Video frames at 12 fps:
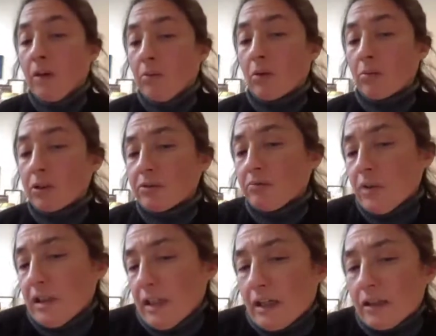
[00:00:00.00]
Well, what we
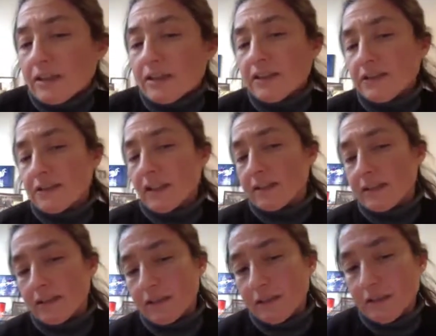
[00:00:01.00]
learn is that
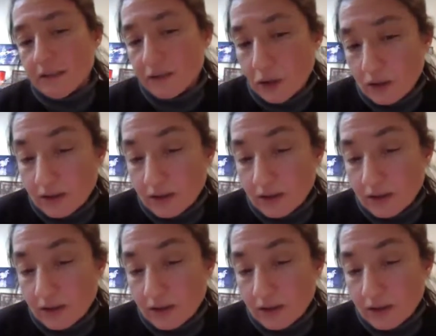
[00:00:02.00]
indeed is not